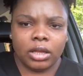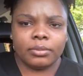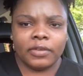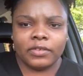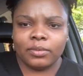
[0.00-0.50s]

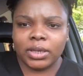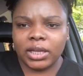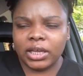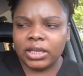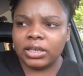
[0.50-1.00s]
If you want an
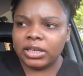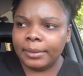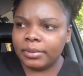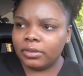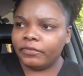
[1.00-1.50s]

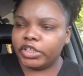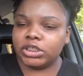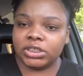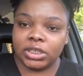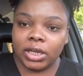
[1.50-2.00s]
in-depth
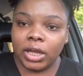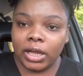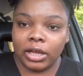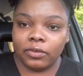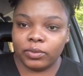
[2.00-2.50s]
version
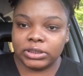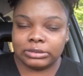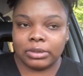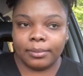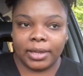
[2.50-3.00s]
of what's in
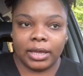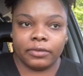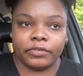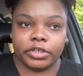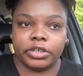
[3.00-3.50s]
my bag
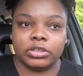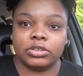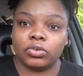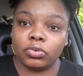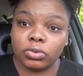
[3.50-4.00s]
for
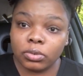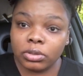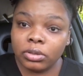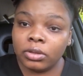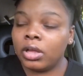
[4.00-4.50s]
school,
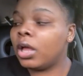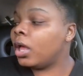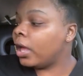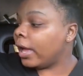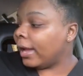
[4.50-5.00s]

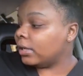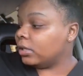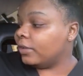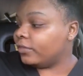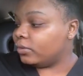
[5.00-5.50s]
I can
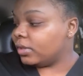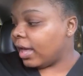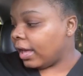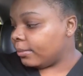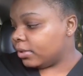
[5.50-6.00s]
give you
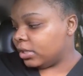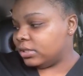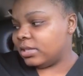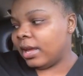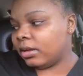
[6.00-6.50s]
that because
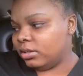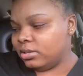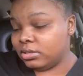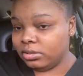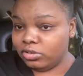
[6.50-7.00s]
that
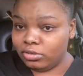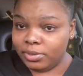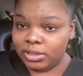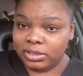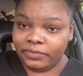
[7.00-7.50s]
is a little
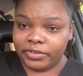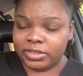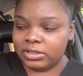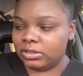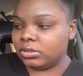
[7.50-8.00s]
bit
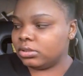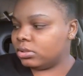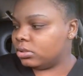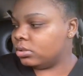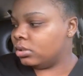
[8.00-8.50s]
different.
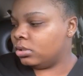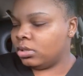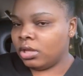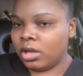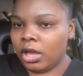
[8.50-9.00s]
Since
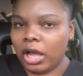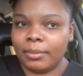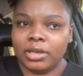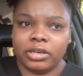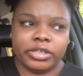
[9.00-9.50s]
I'm
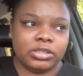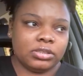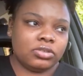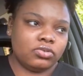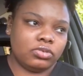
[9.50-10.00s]
in nursing
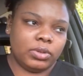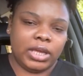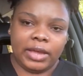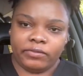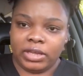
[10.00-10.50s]
school, we
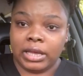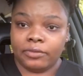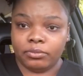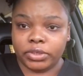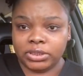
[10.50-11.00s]
have to have
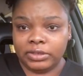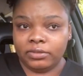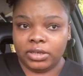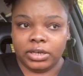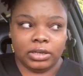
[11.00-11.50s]
more stuff
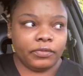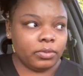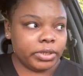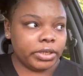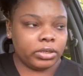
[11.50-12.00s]
than I need for work.